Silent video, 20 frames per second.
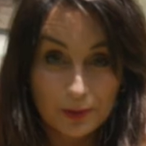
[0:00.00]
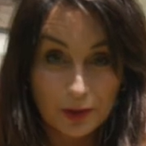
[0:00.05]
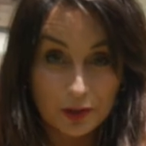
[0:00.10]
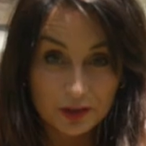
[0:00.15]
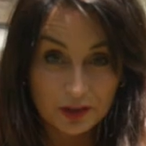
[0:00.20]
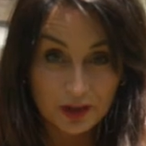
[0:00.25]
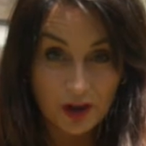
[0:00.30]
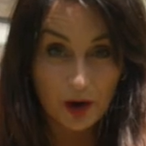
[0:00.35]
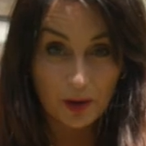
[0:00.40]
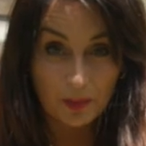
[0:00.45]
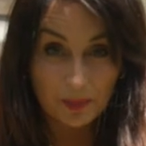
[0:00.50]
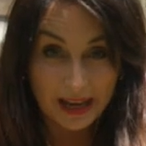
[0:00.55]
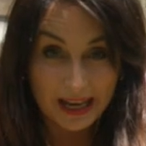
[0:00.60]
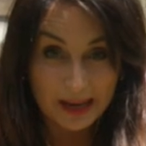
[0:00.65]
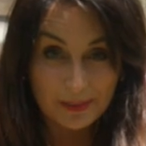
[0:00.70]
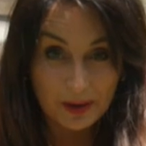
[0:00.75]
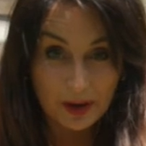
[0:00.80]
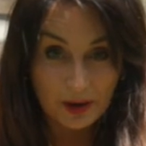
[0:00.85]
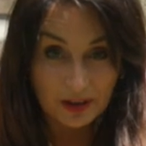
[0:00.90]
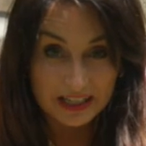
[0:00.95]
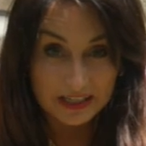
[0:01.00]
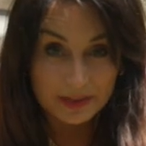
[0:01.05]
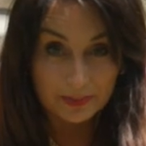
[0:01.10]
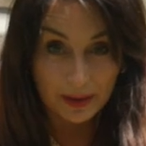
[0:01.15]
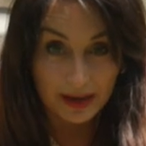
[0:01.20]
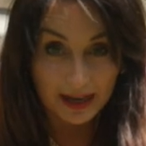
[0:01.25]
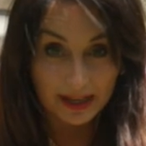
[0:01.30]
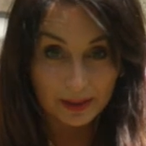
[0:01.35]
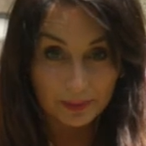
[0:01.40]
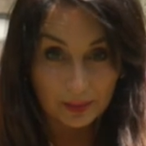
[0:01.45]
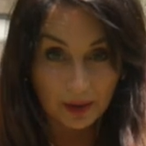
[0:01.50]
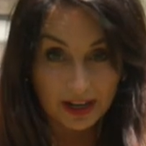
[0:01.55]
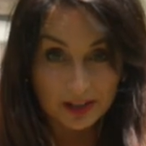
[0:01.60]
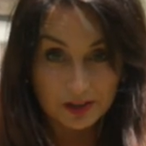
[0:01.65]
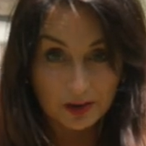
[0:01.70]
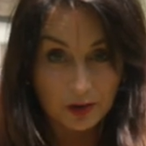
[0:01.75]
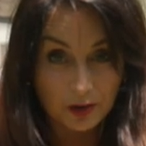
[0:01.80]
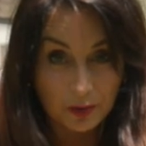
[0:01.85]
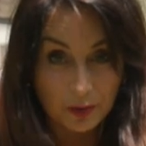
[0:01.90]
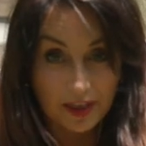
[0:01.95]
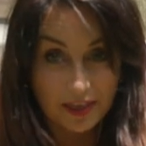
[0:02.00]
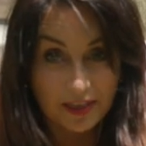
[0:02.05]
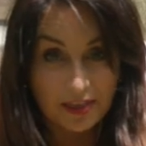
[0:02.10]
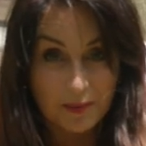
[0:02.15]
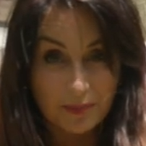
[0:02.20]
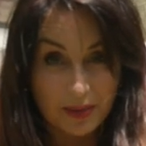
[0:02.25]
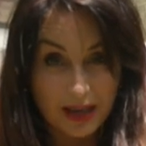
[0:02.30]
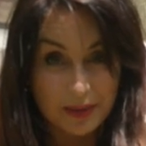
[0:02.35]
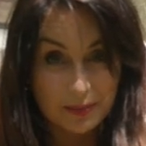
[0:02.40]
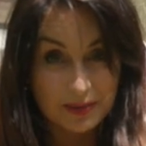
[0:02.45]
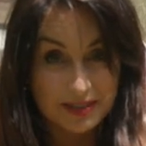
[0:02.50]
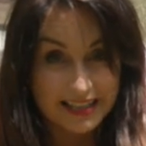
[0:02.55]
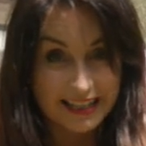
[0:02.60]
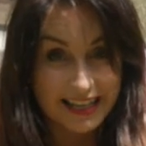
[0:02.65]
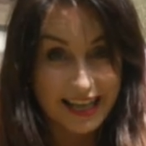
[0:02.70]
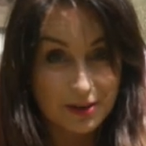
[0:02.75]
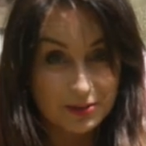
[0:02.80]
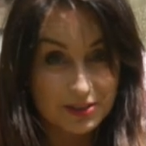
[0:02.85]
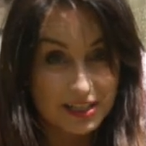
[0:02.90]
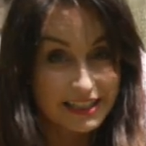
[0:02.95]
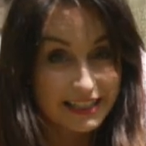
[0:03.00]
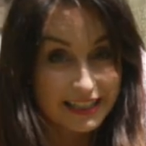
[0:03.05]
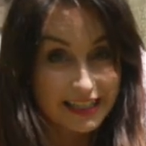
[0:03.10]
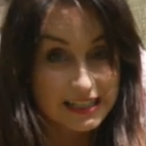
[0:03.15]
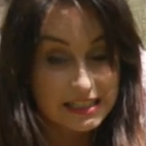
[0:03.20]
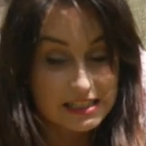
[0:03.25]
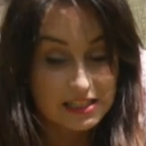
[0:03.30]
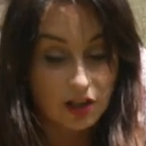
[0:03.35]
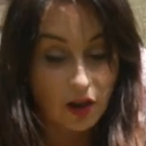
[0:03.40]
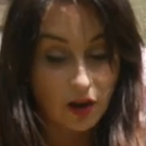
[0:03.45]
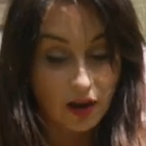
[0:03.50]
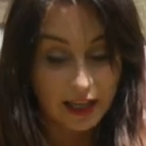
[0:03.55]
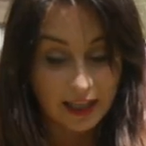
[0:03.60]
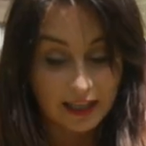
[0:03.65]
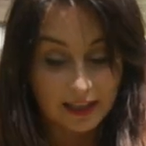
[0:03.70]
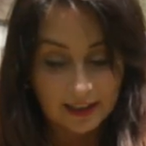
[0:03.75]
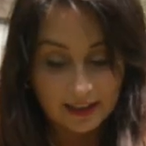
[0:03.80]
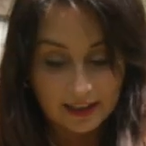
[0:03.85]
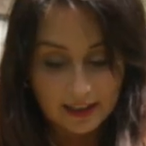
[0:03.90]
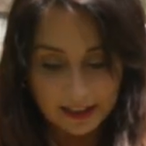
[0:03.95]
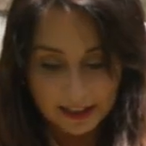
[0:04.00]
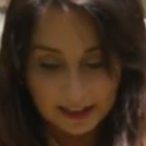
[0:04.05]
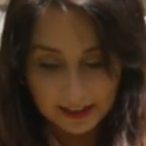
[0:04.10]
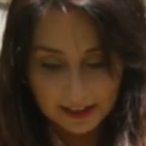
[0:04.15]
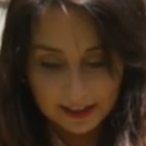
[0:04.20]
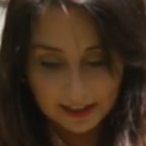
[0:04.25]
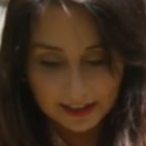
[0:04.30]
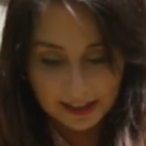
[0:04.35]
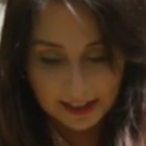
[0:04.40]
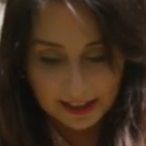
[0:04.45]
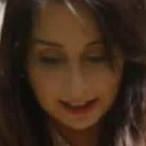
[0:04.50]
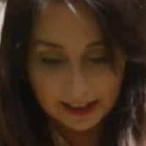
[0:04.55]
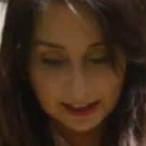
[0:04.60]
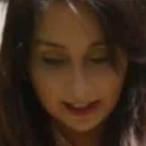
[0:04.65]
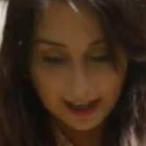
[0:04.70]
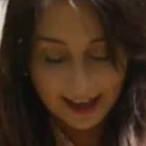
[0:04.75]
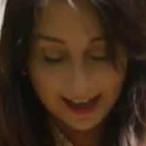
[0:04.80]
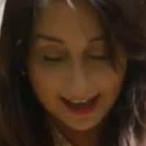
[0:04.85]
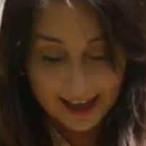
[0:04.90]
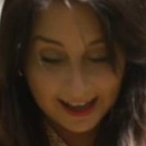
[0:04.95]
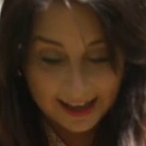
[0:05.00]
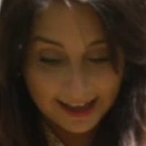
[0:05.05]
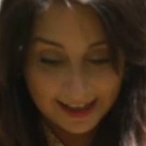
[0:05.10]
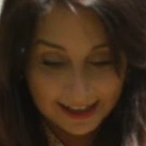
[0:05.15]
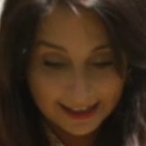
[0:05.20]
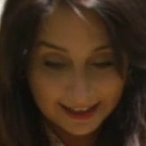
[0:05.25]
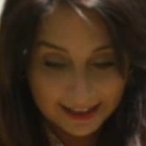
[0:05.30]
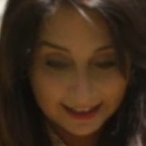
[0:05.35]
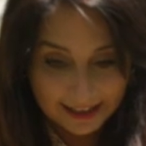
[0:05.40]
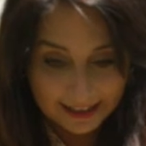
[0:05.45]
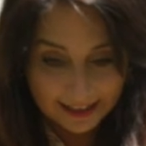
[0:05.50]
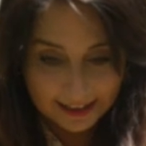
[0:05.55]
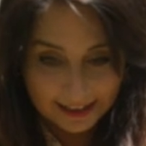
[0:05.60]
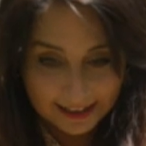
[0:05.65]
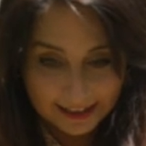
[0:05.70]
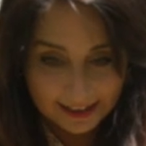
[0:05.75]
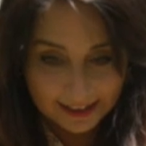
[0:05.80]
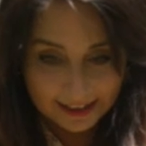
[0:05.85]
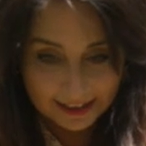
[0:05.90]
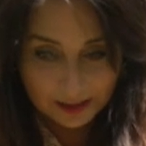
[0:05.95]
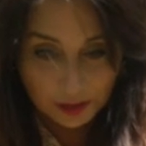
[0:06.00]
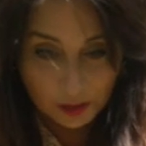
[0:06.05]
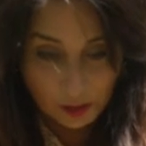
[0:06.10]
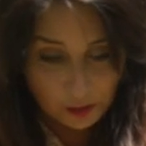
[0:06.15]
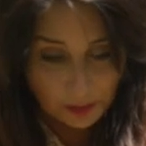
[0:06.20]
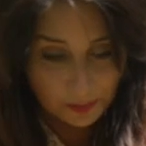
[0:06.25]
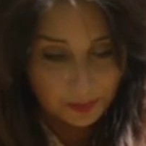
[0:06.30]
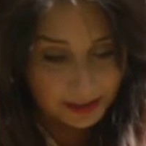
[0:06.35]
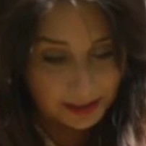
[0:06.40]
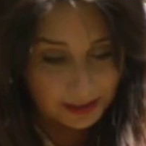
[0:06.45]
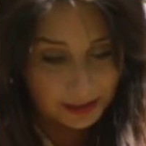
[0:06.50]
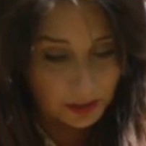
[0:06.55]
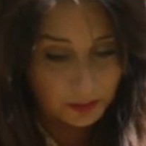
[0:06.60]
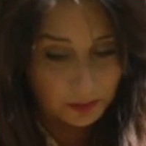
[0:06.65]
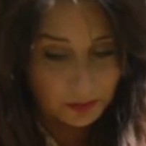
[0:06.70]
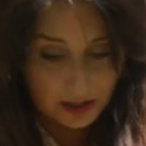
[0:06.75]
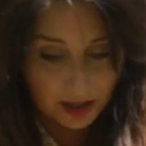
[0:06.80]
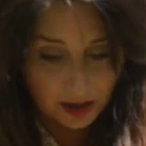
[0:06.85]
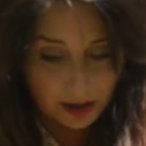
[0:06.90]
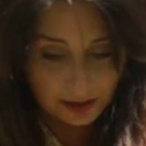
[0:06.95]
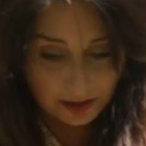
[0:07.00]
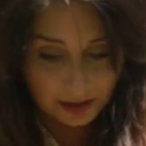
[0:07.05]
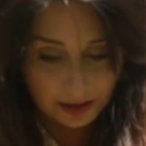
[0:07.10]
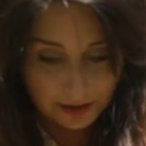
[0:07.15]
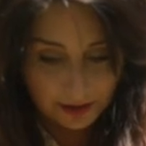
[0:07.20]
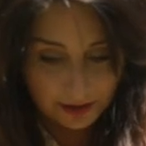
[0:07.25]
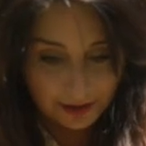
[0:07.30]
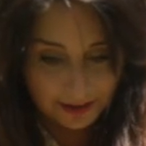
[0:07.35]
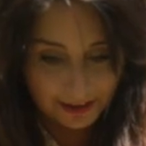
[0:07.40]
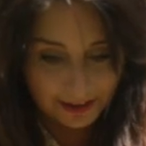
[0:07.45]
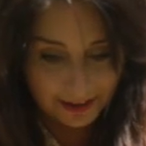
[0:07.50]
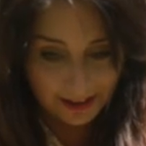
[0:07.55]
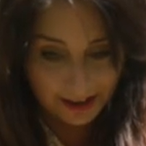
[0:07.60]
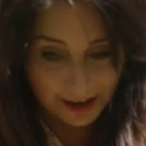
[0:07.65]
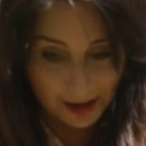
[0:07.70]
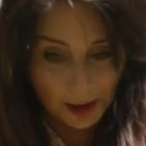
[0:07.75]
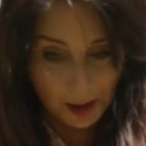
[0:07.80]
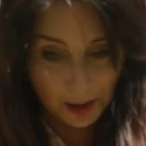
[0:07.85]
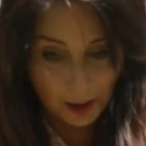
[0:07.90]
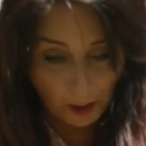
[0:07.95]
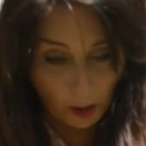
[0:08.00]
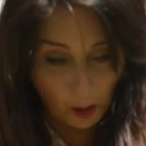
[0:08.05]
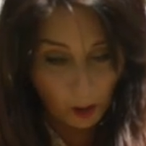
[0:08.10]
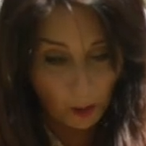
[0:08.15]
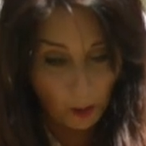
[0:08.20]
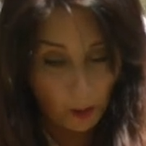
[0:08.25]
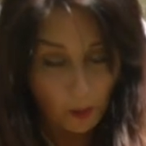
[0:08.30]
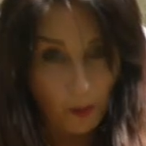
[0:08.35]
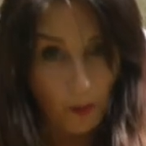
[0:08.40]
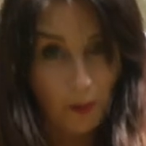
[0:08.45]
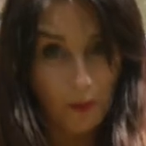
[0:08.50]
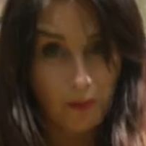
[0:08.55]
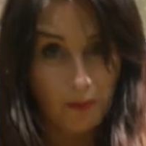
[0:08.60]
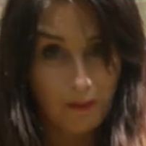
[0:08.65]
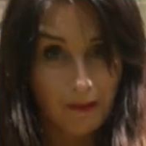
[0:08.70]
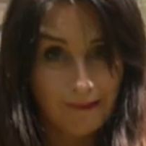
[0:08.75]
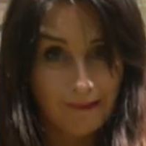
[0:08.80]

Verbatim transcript: one's got a baby on its back, but I don't know whether the baby's allowed any ice lolly. Hi. You're a bit cute, aren't you? Oh.